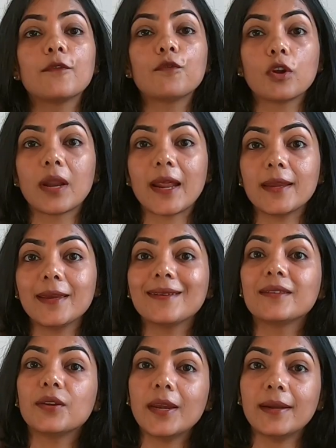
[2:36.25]
If you're running
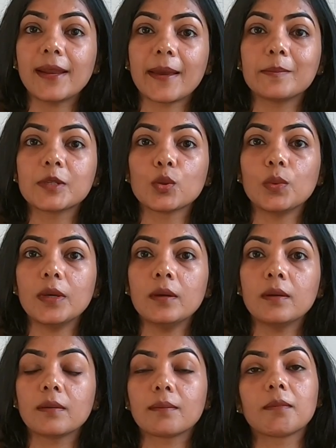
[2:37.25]
it three times a
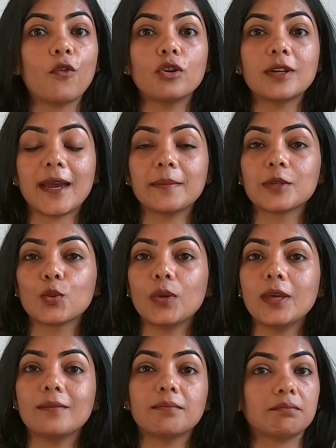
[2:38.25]
week, four times a
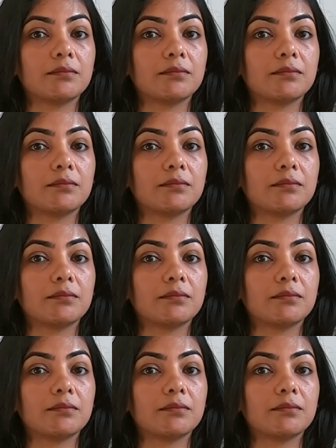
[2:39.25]
week,